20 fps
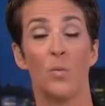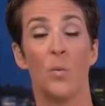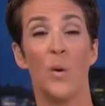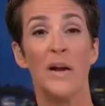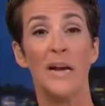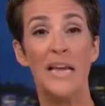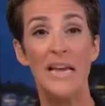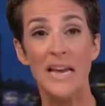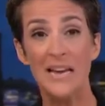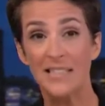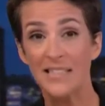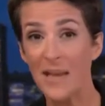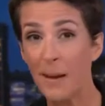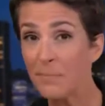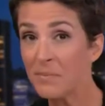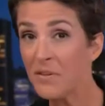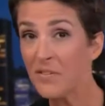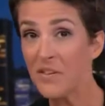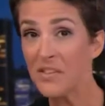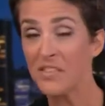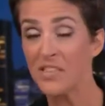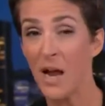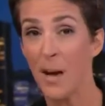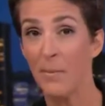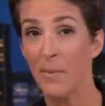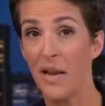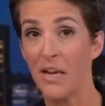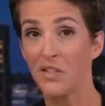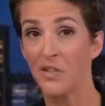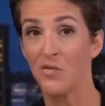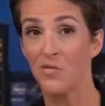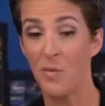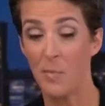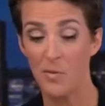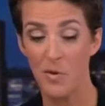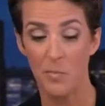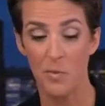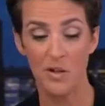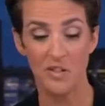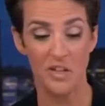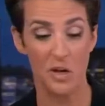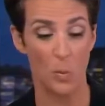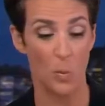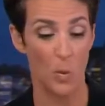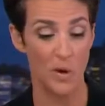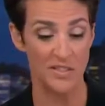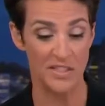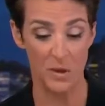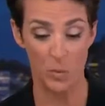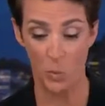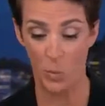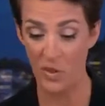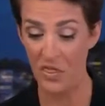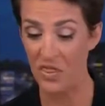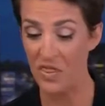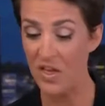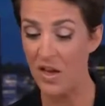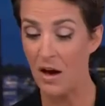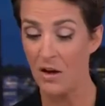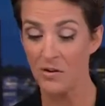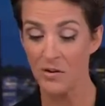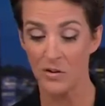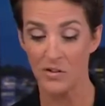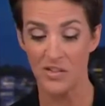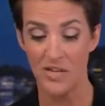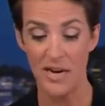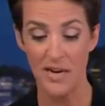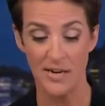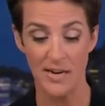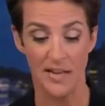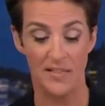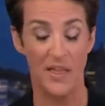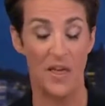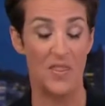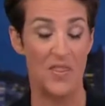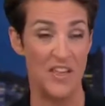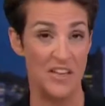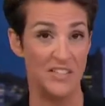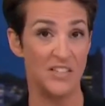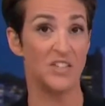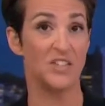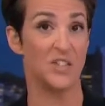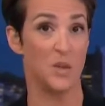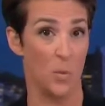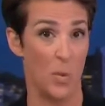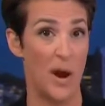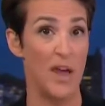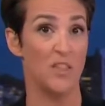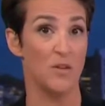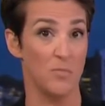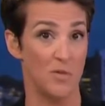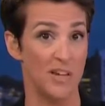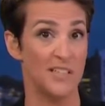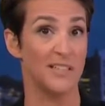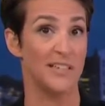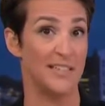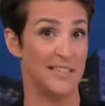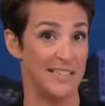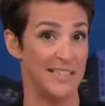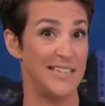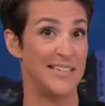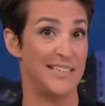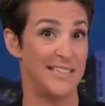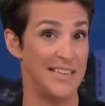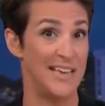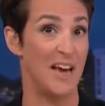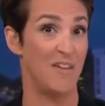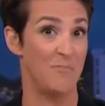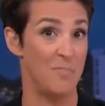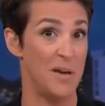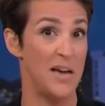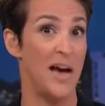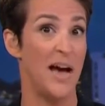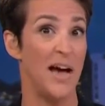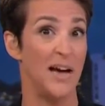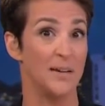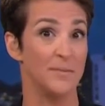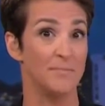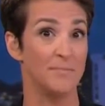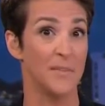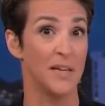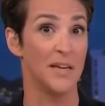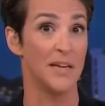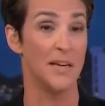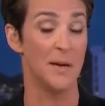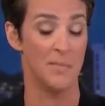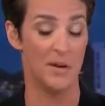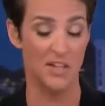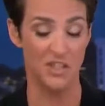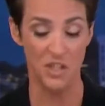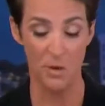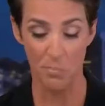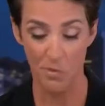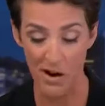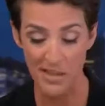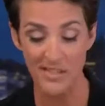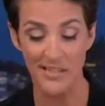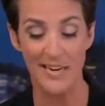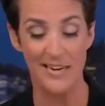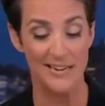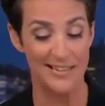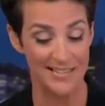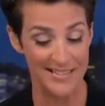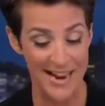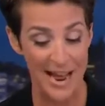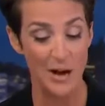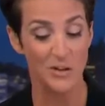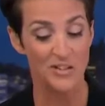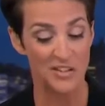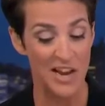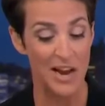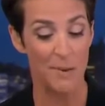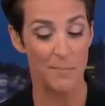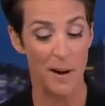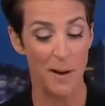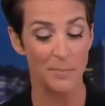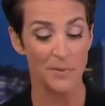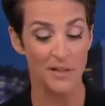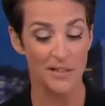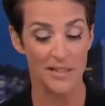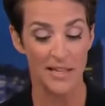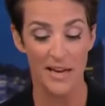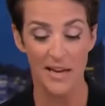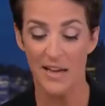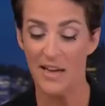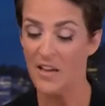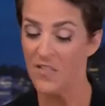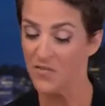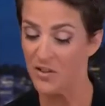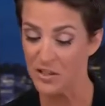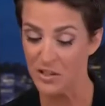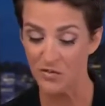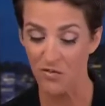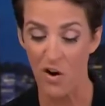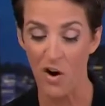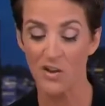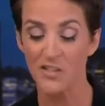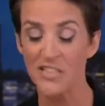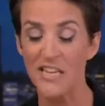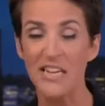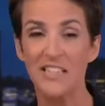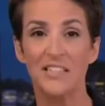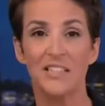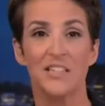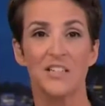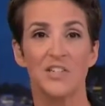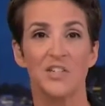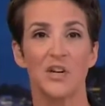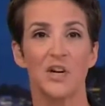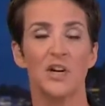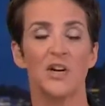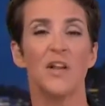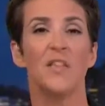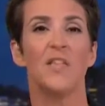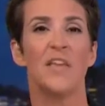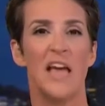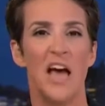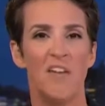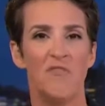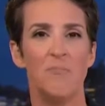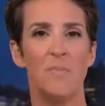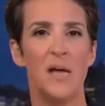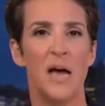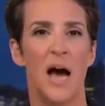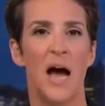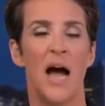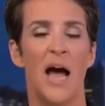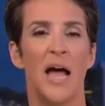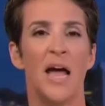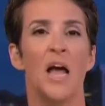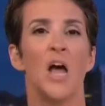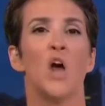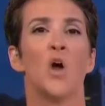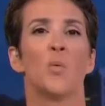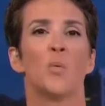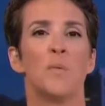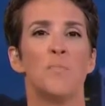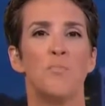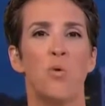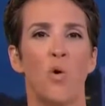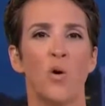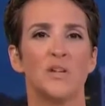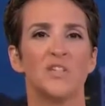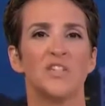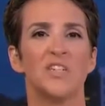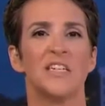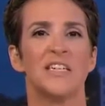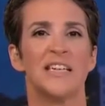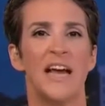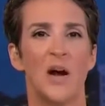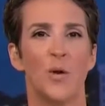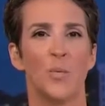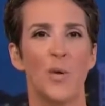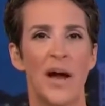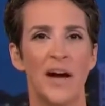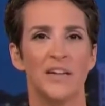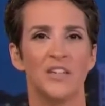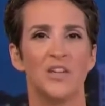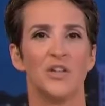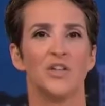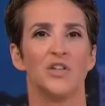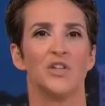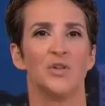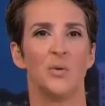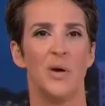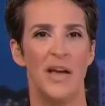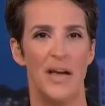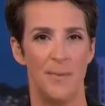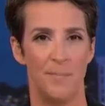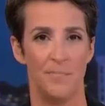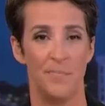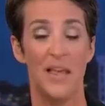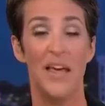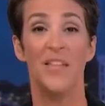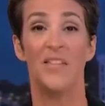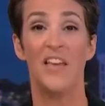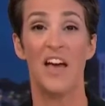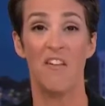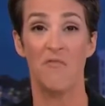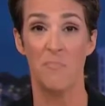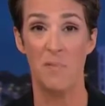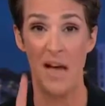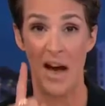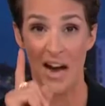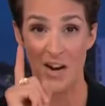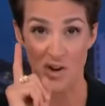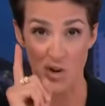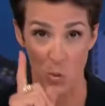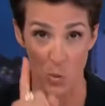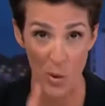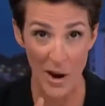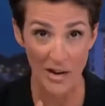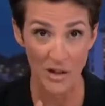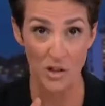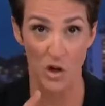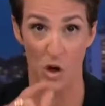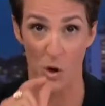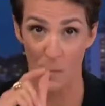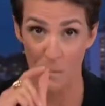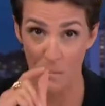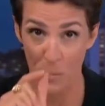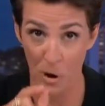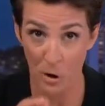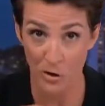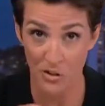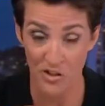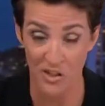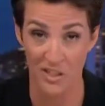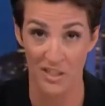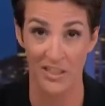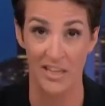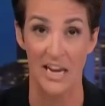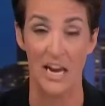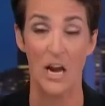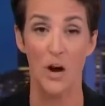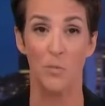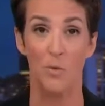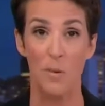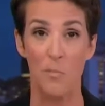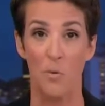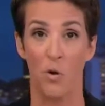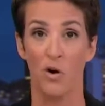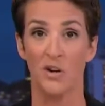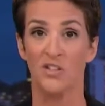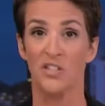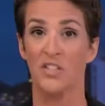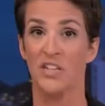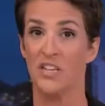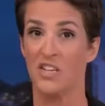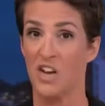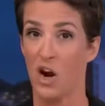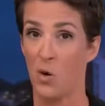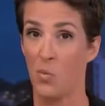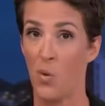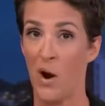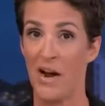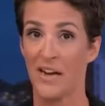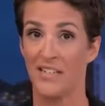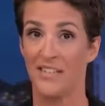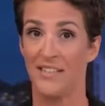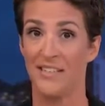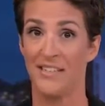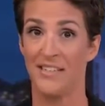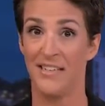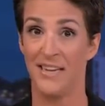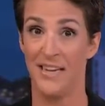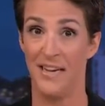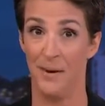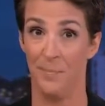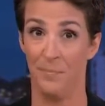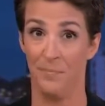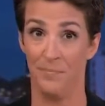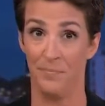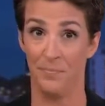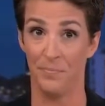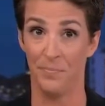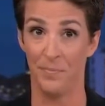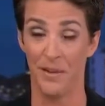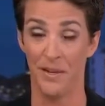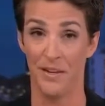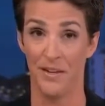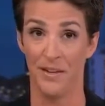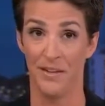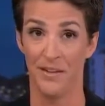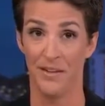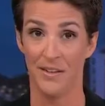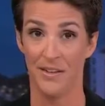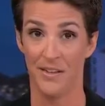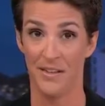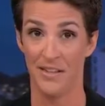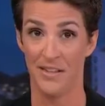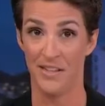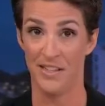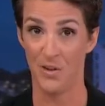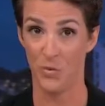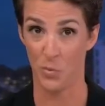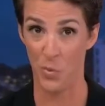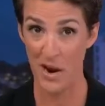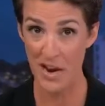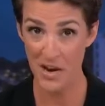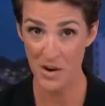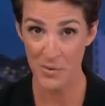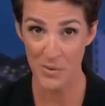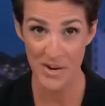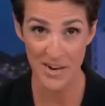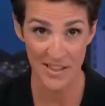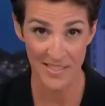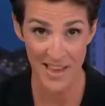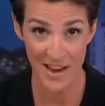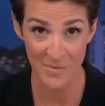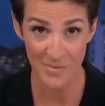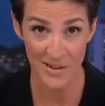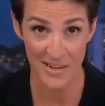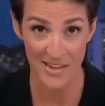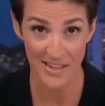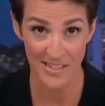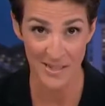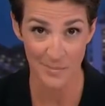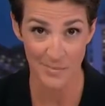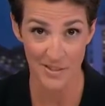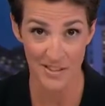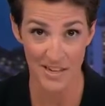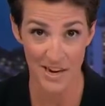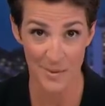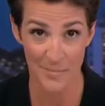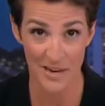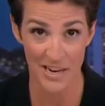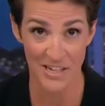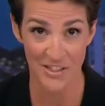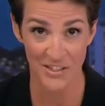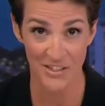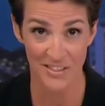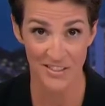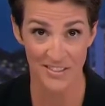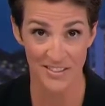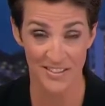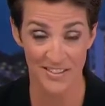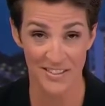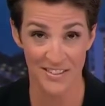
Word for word: When he accepted this nomination from the president, was it with the understanding that this is the way the president sees the FBI? Because the president is now saying publicly that, as far as he's concerned, the FBI reports direct to him. The FBI director personally reports direct to him. Did Wray agree to that when he accepted the nomination?